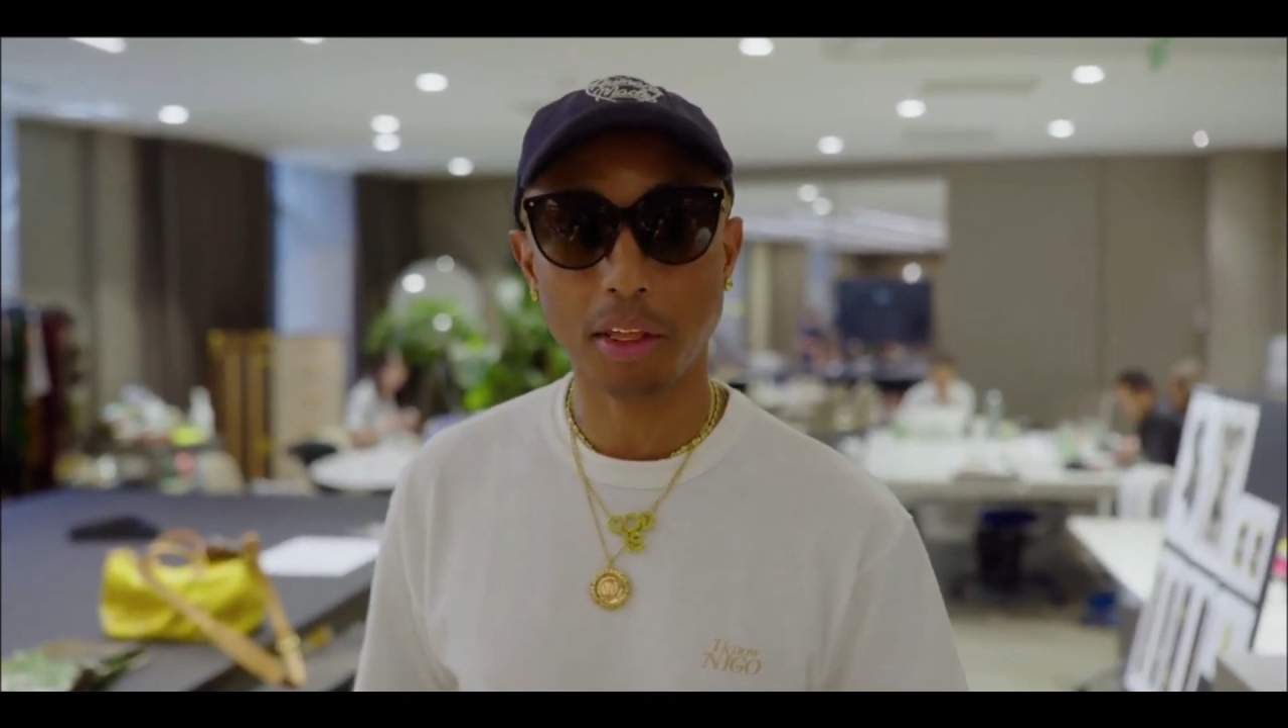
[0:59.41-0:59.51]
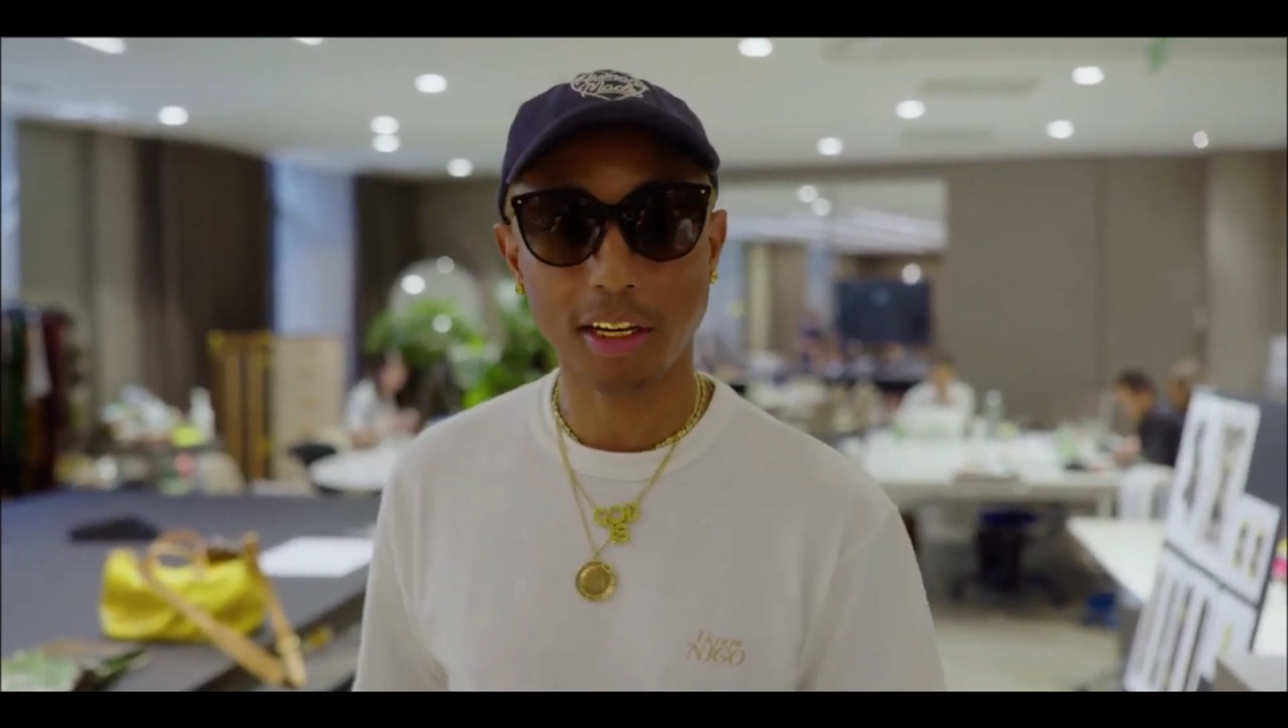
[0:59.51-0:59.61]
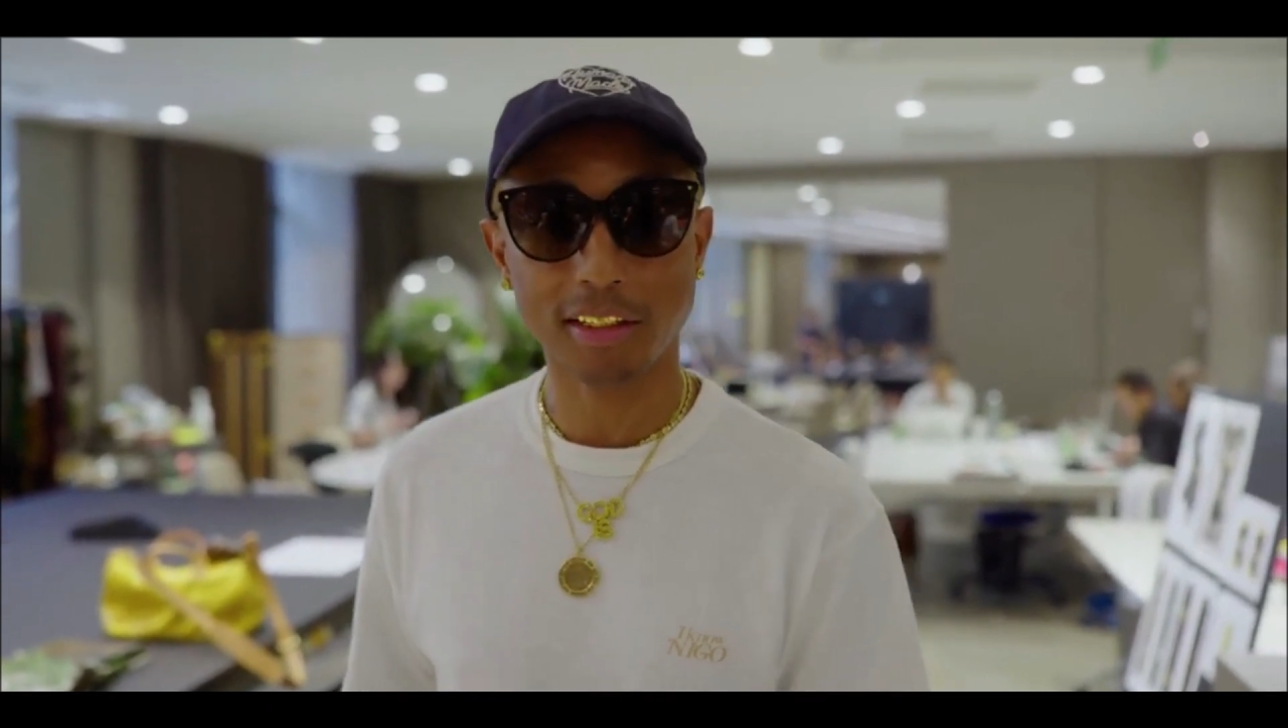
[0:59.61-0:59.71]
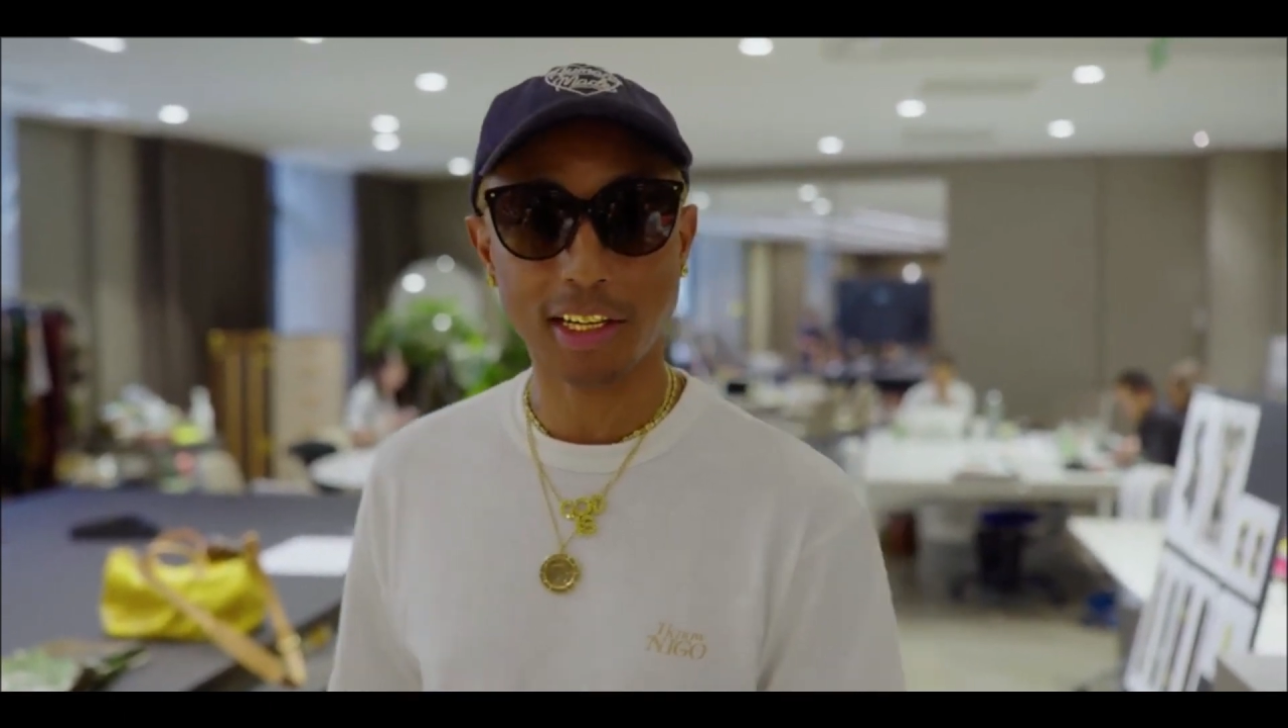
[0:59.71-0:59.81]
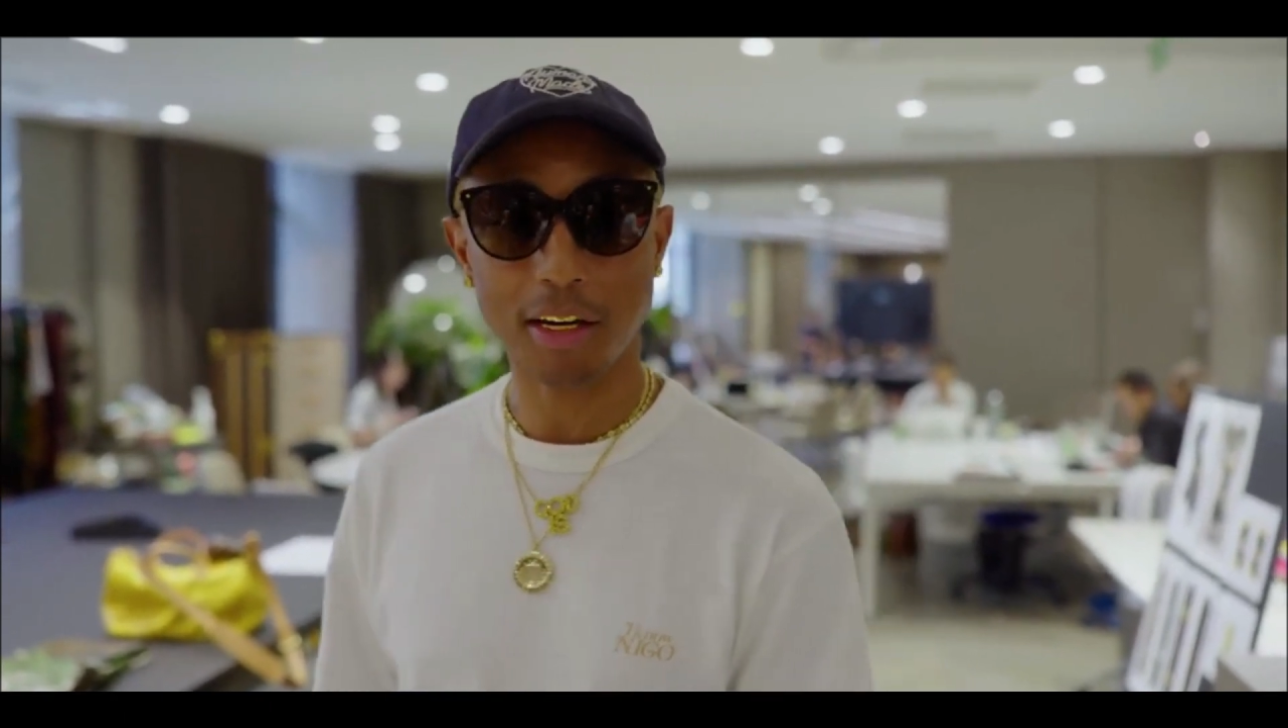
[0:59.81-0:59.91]
with
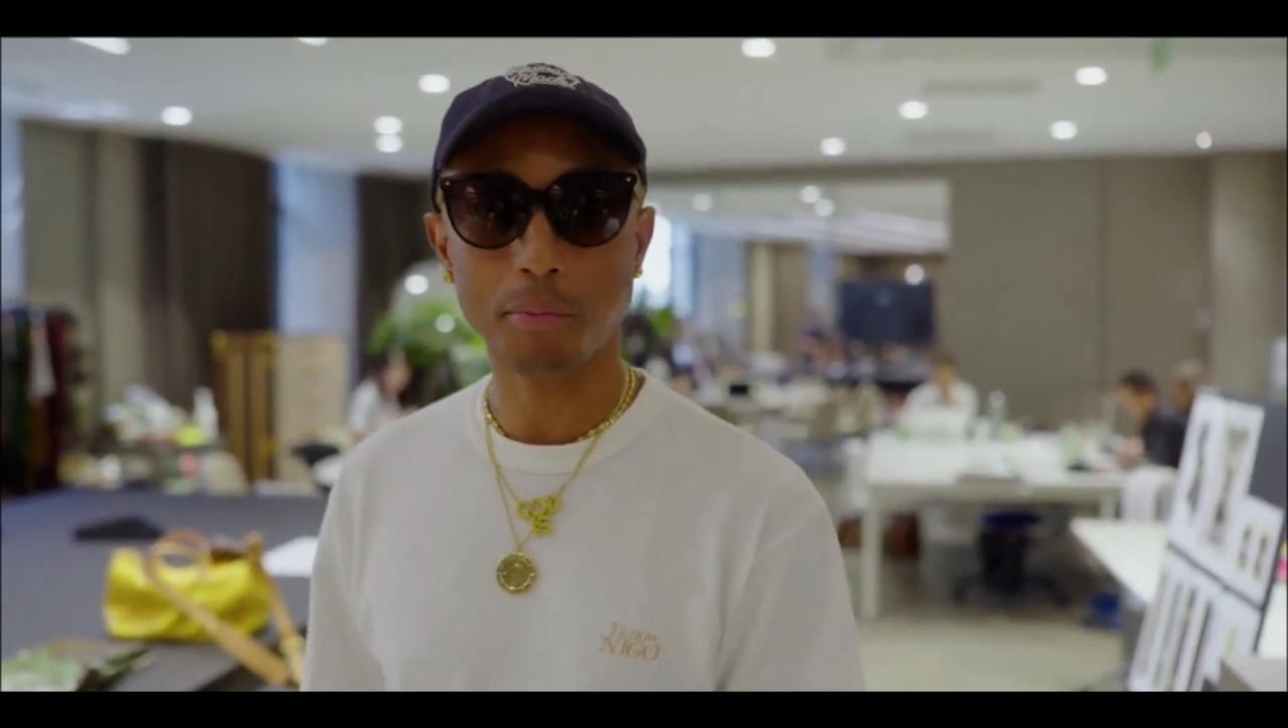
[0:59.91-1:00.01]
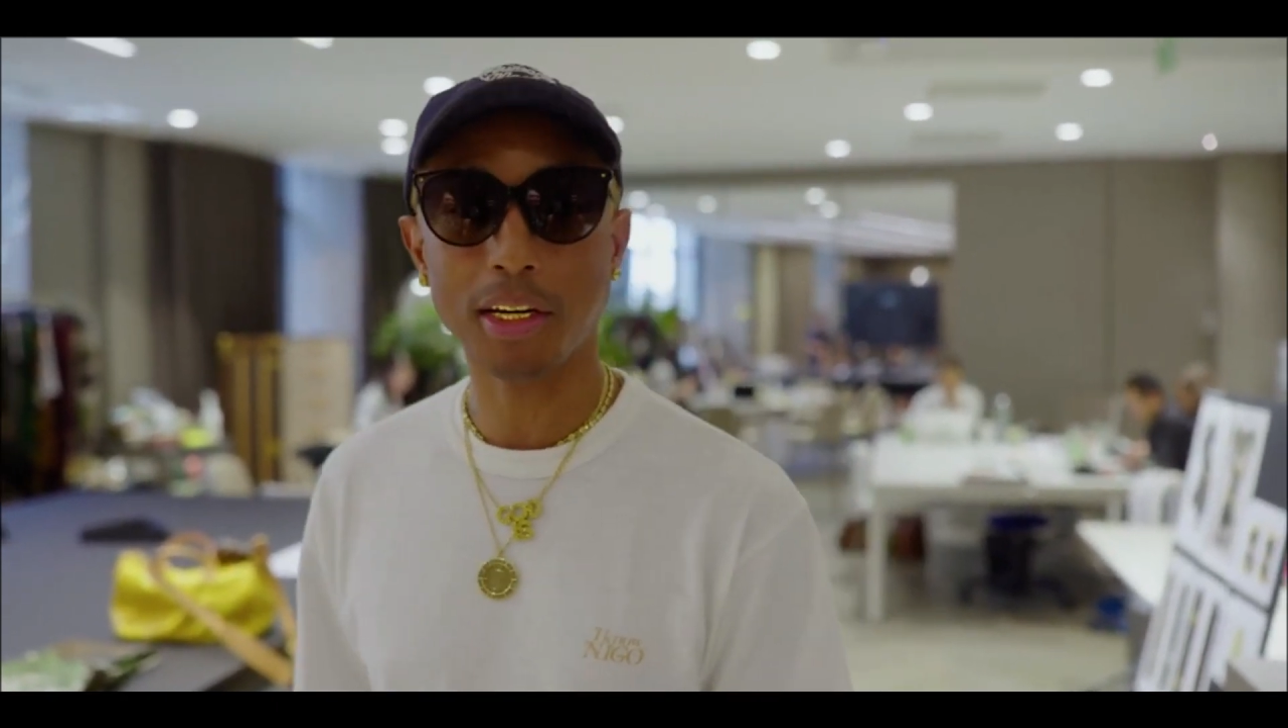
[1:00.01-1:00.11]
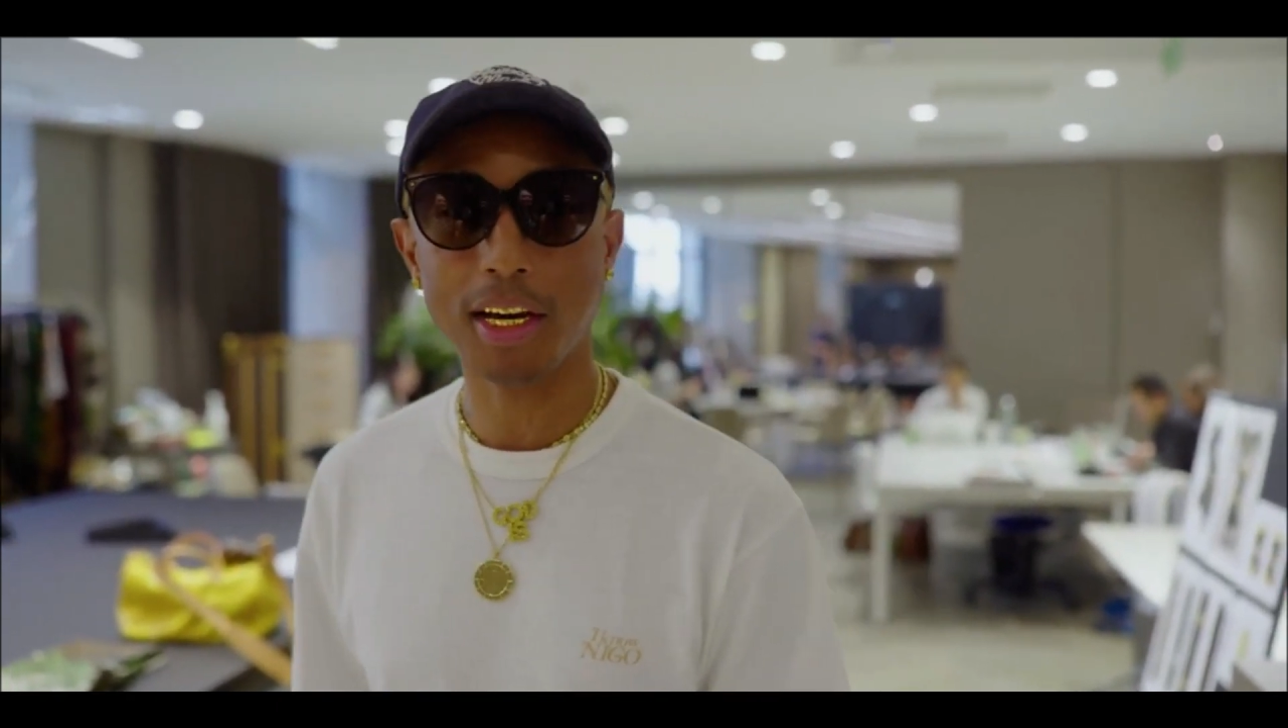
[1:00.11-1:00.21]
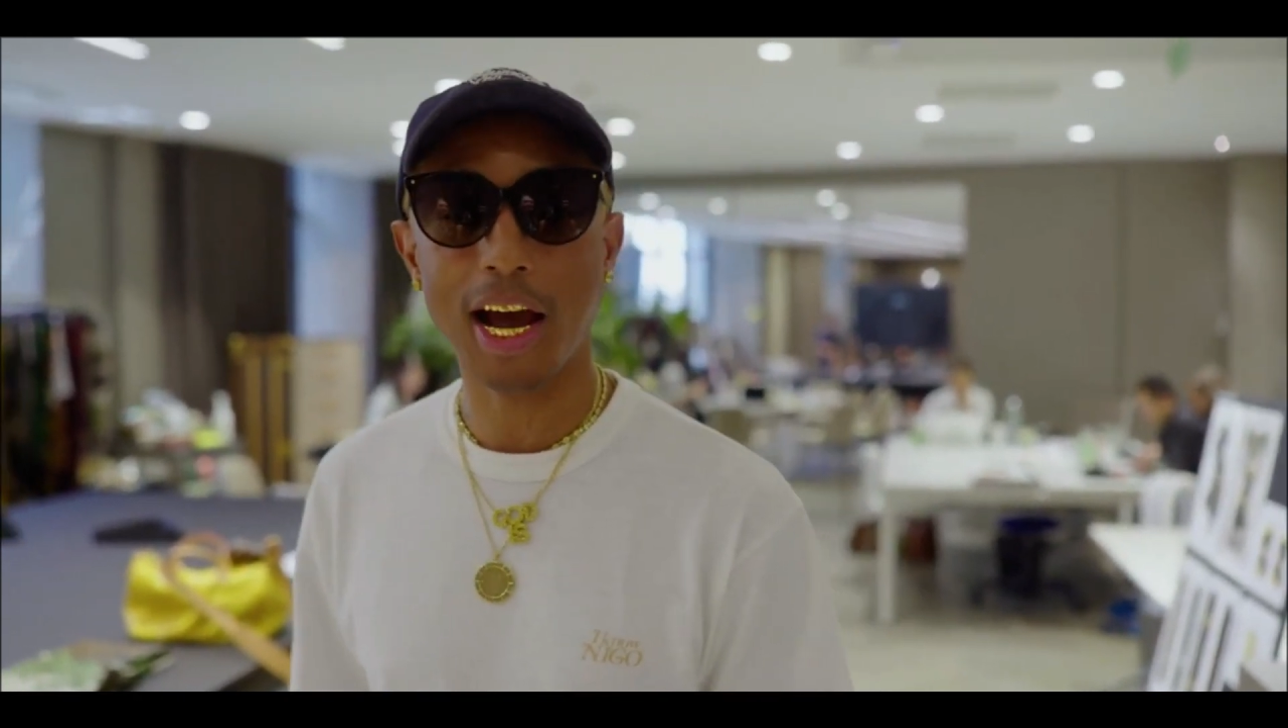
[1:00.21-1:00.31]
excitement.